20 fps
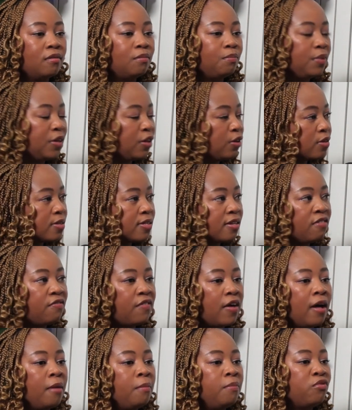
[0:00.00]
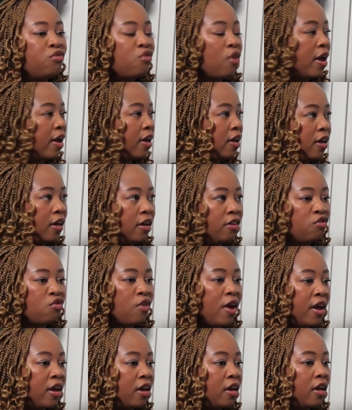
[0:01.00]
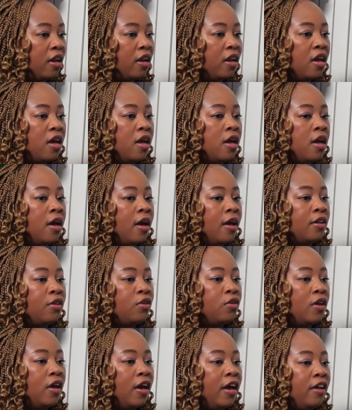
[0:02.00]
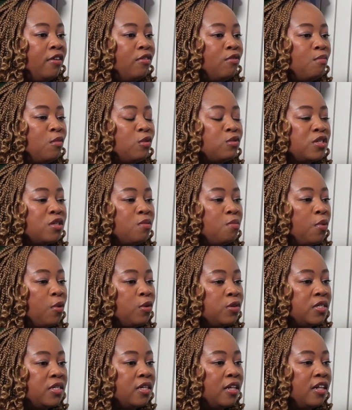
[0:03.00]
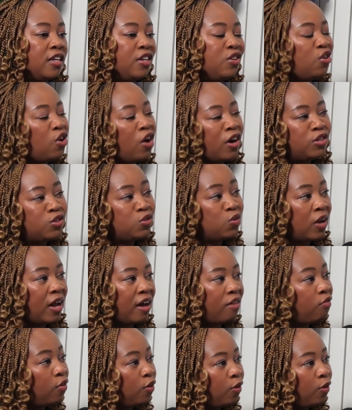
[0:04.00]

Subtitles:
Pick yourself up, try again, and most importantly, you can't do life